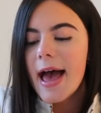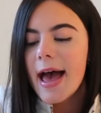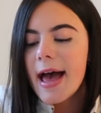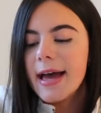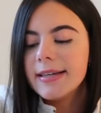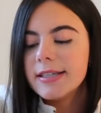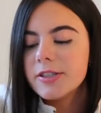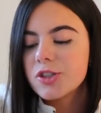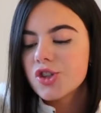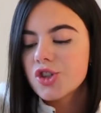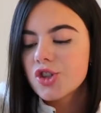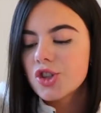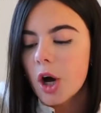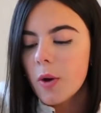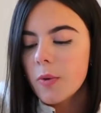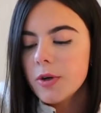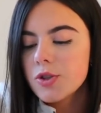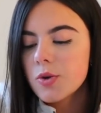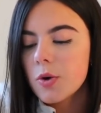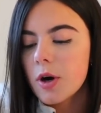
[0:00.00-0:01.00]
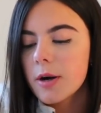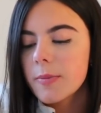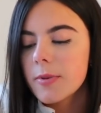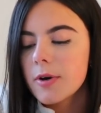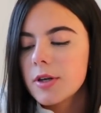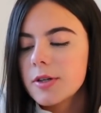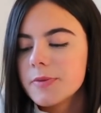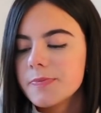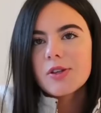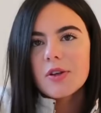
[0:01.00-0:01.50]
and so
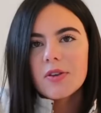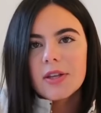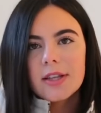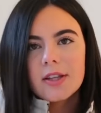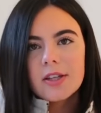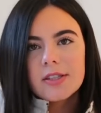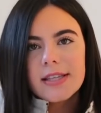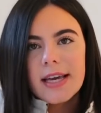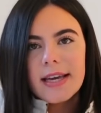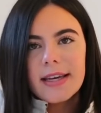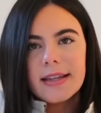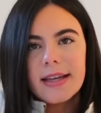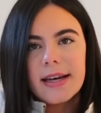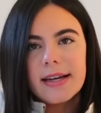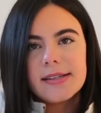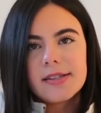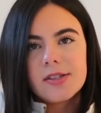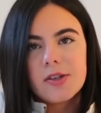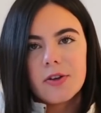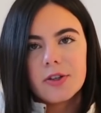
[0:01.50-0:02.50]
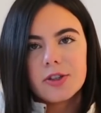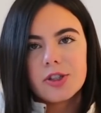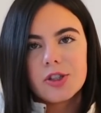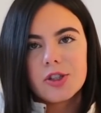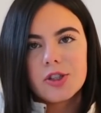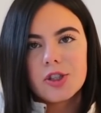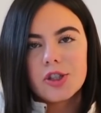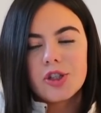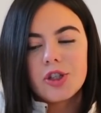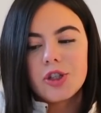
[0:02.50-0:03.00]
adorable so that it looks like this. So they're
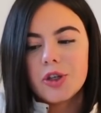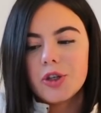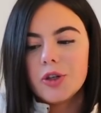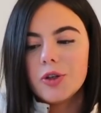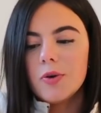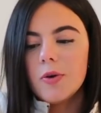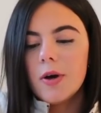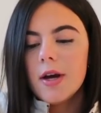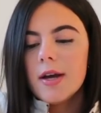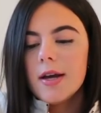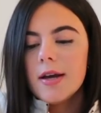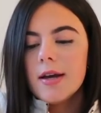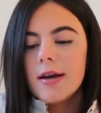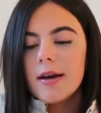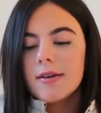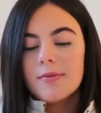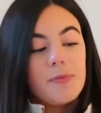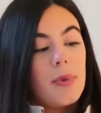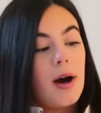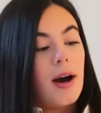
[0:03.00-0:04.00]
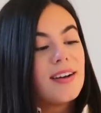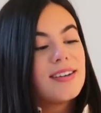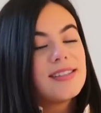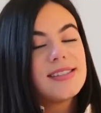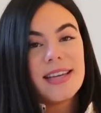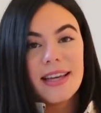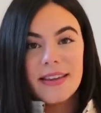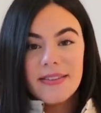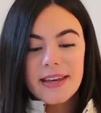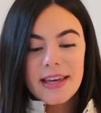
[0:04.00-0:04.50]
just two
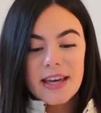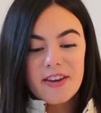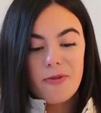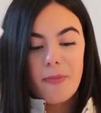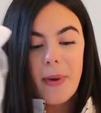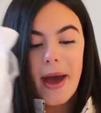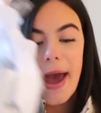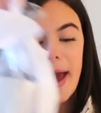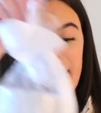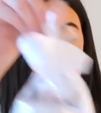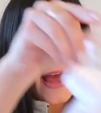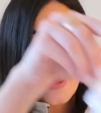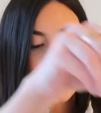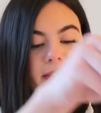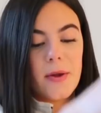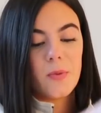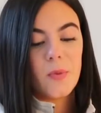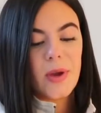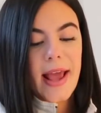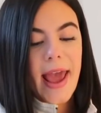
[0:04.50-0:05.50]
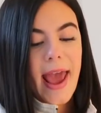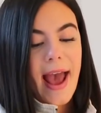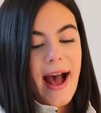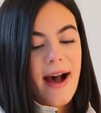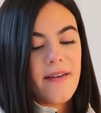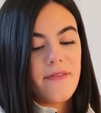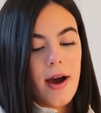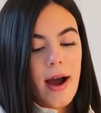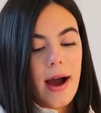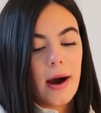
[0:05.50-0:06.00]
mugs in the gift bag and then we
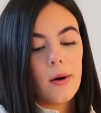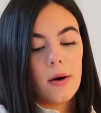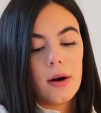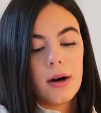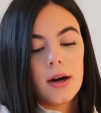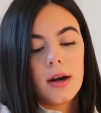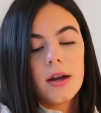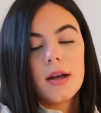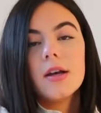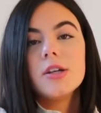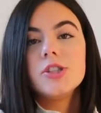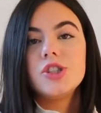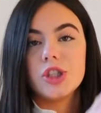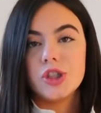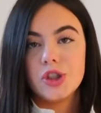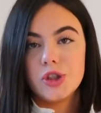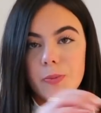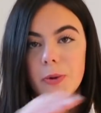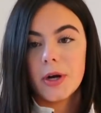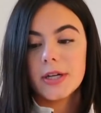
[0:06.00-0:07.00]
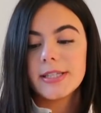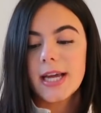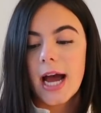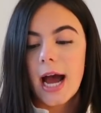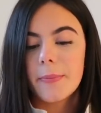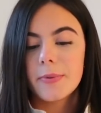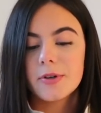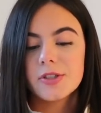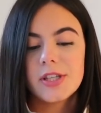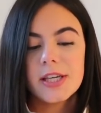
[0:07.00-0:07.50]
have our gingerbread
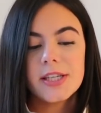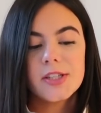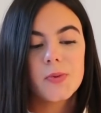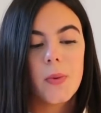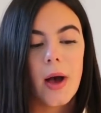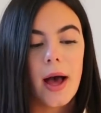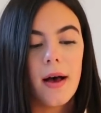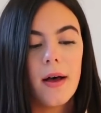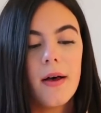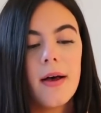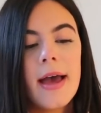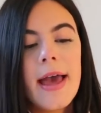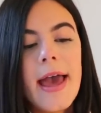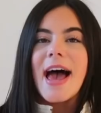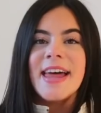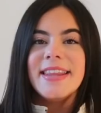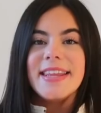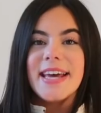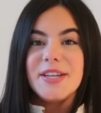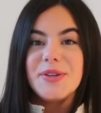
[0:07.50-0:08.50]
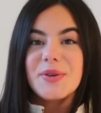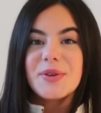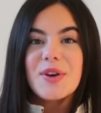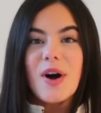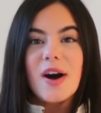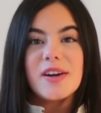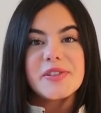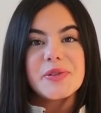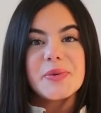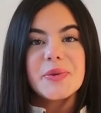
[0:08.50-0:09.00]
toppers as well and then you can
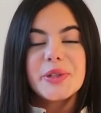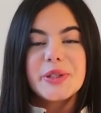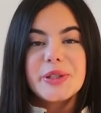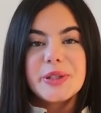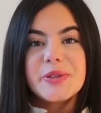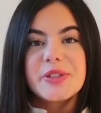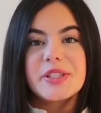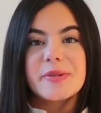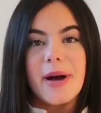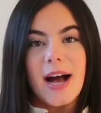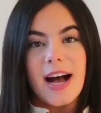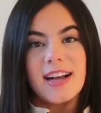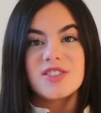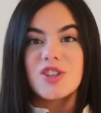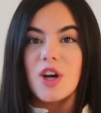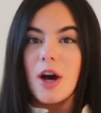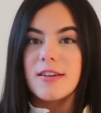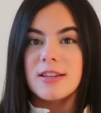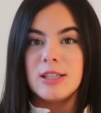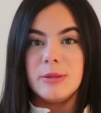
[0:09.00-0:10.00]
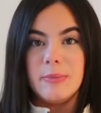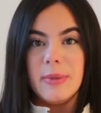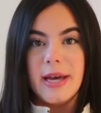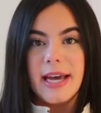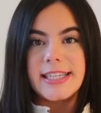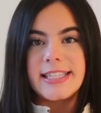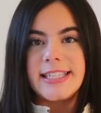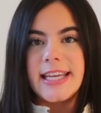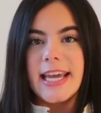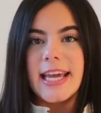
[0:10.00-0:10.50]
also include some hot chocolate
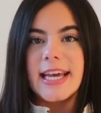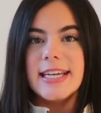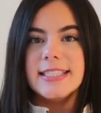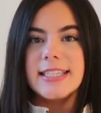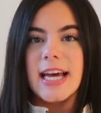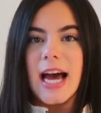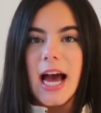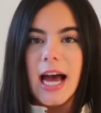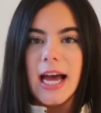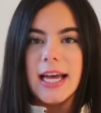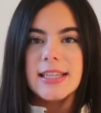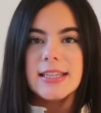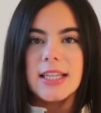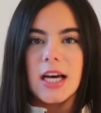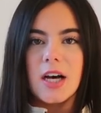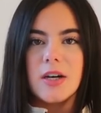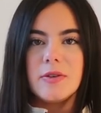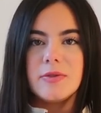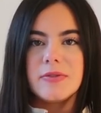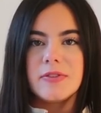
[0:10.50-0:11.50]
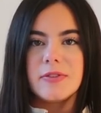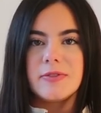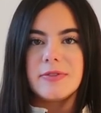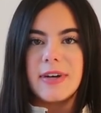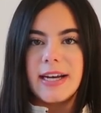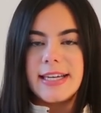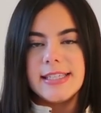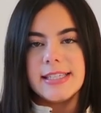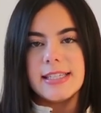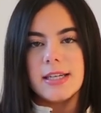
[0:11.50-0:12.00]
mix and I love
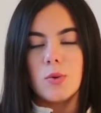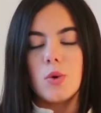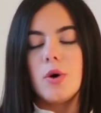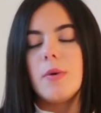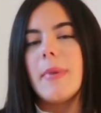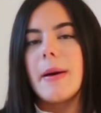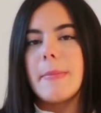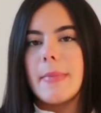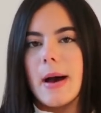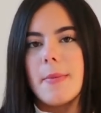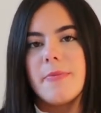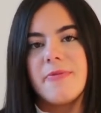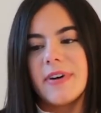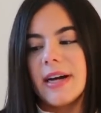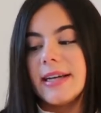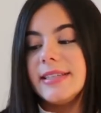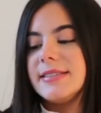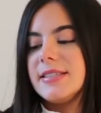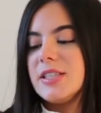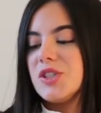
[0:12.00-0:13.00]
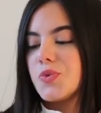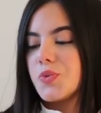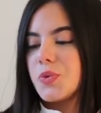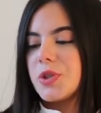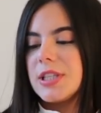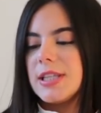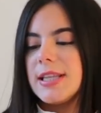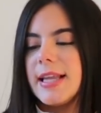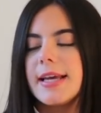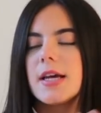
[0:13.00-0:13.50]
finding well my mom finds these
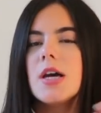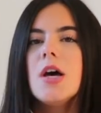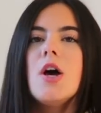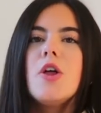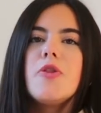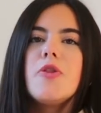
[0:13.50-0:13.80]
really like